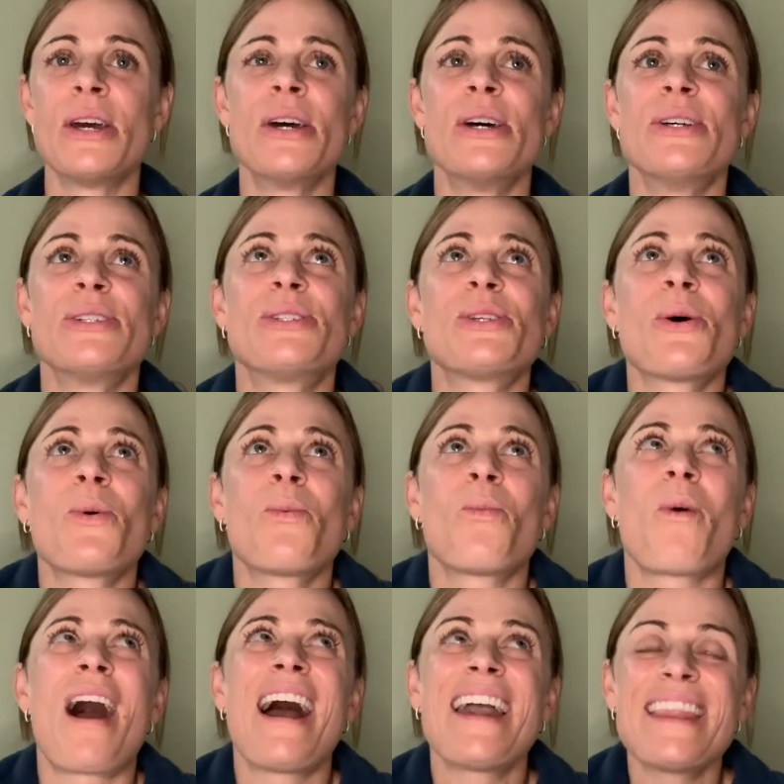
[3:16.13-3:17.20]
So
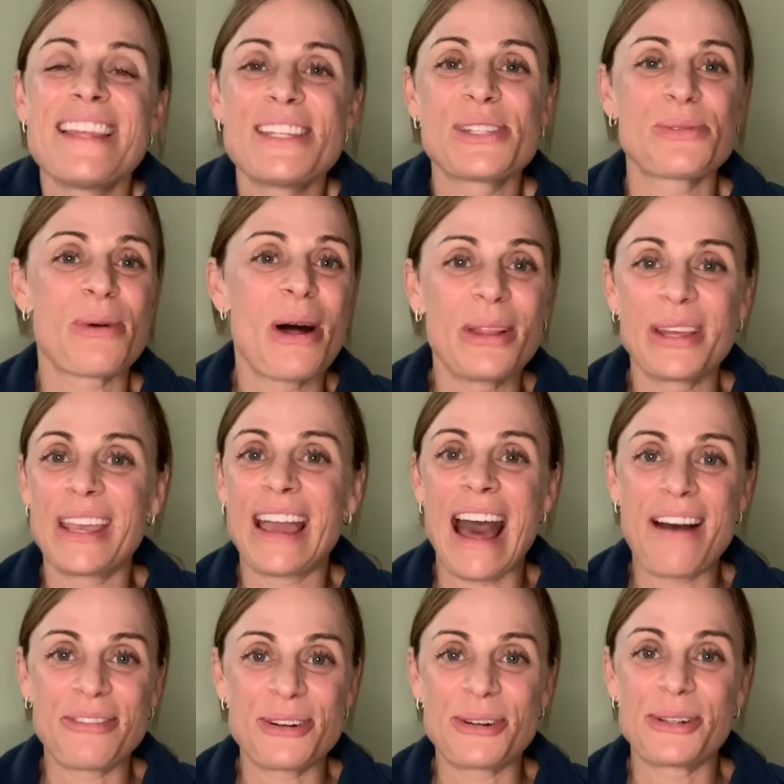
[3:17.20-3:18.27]
why the swelling
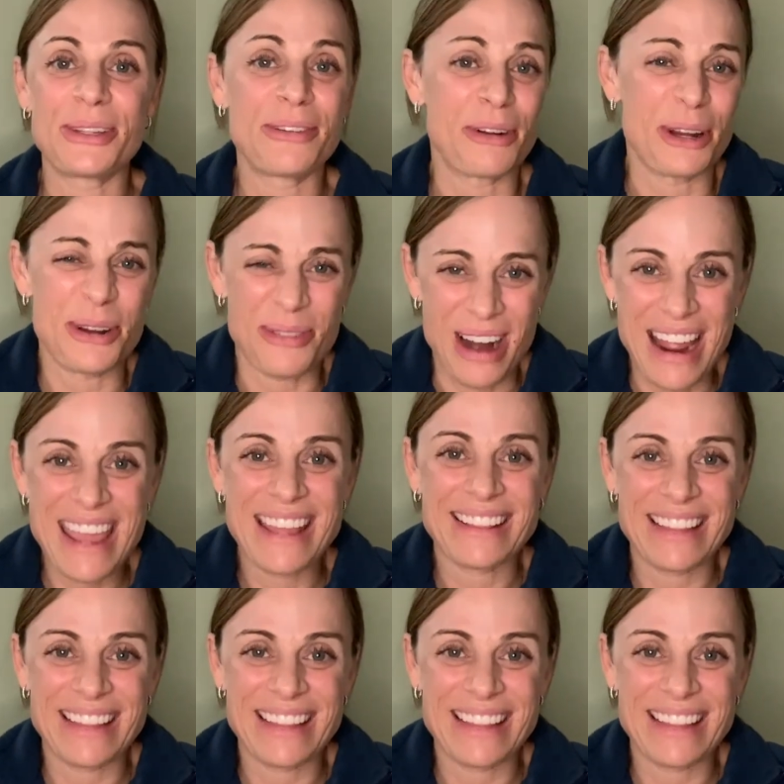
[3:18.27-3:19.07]
after delivery, right?